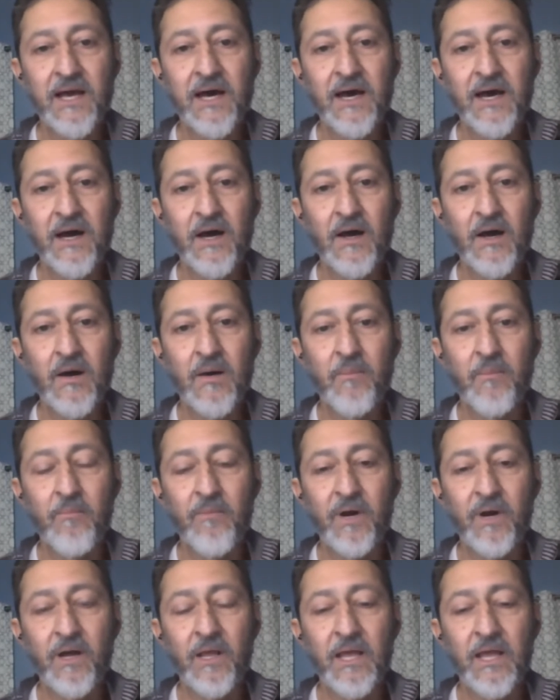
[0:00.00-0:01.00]

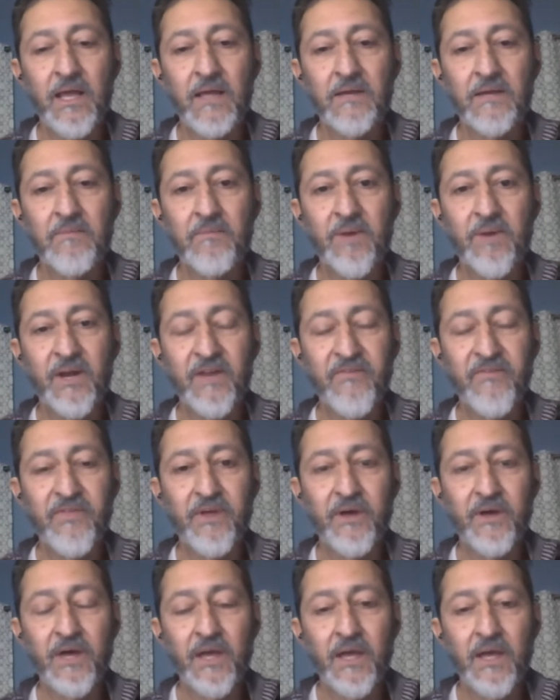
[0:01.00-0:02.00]
But
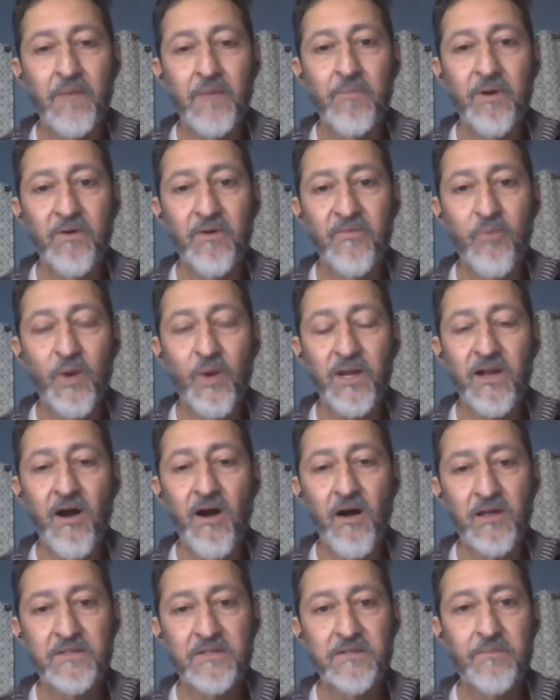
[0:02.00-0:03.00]
if what
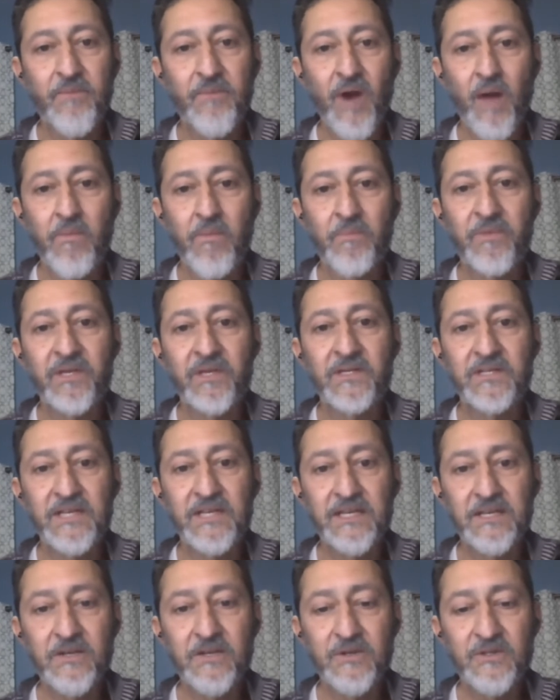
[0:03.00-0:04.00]
caused the problem
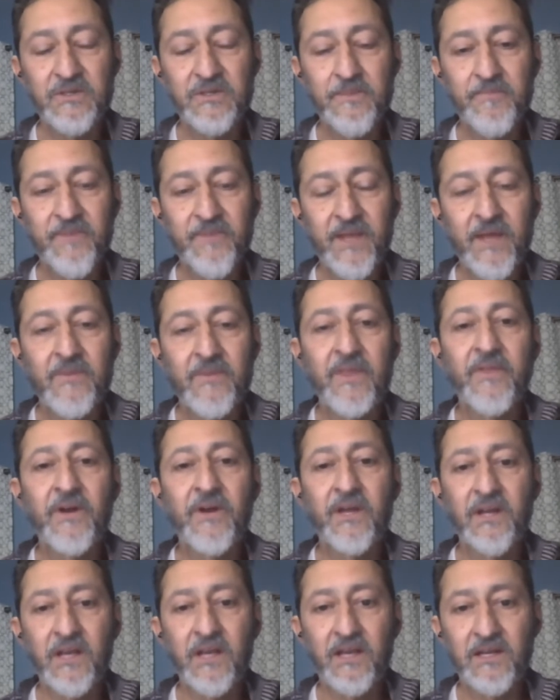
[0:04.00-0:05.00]
continues, then they're
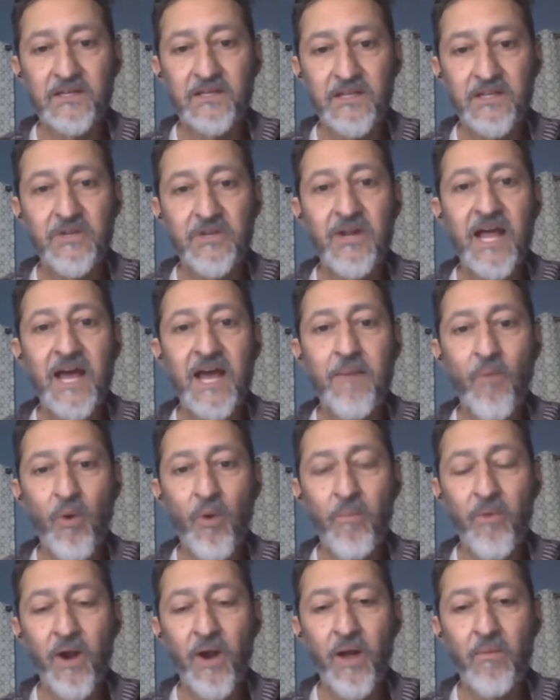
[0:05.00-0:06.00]
going to continue to have
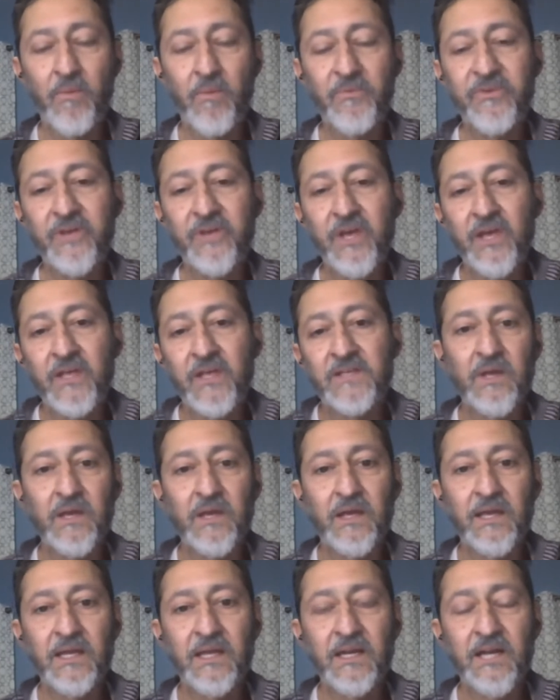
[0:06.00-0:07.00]
more problems.
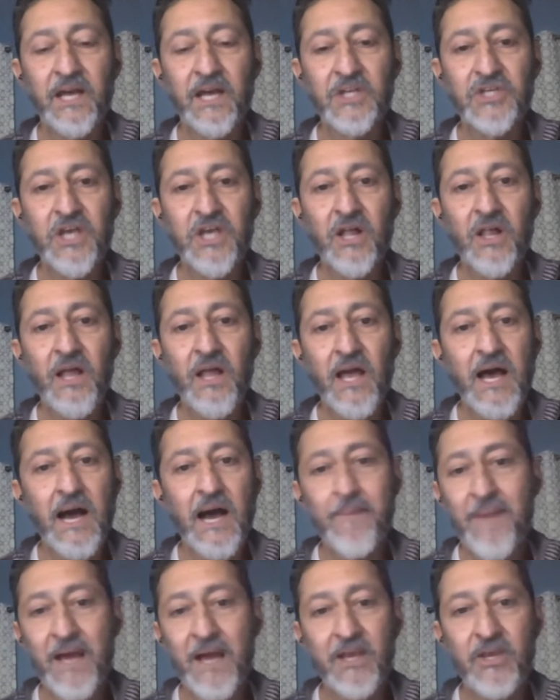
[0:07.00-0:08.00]
In a nutshell,
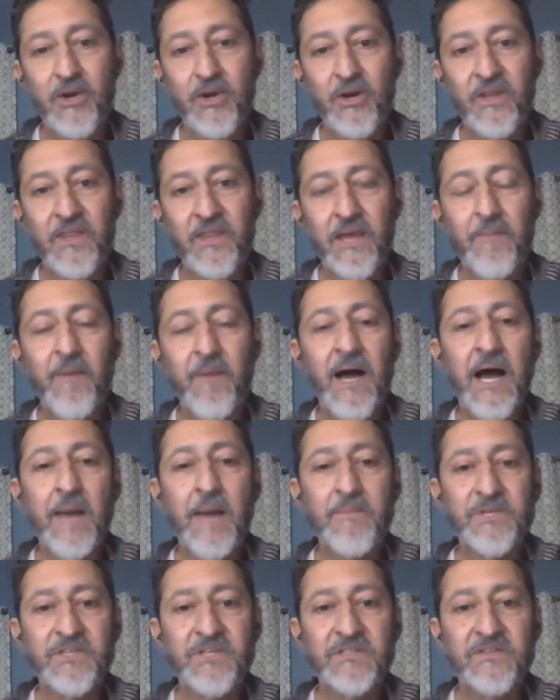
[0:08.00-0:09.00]
I'm not curing them.
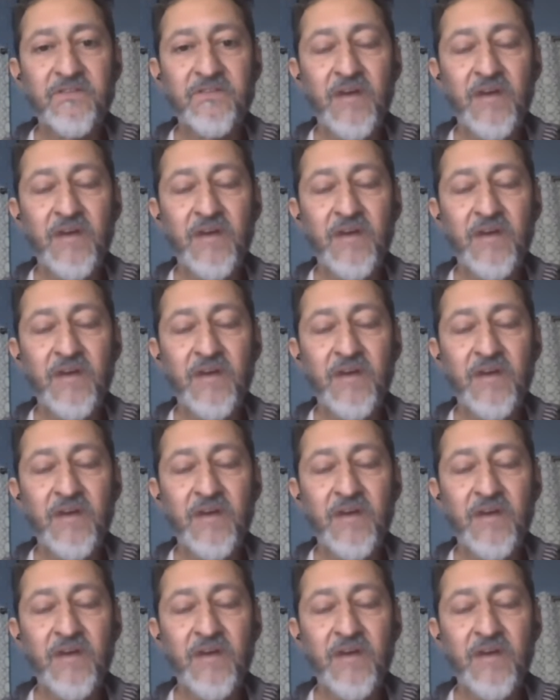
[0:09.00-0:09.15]
I'm just,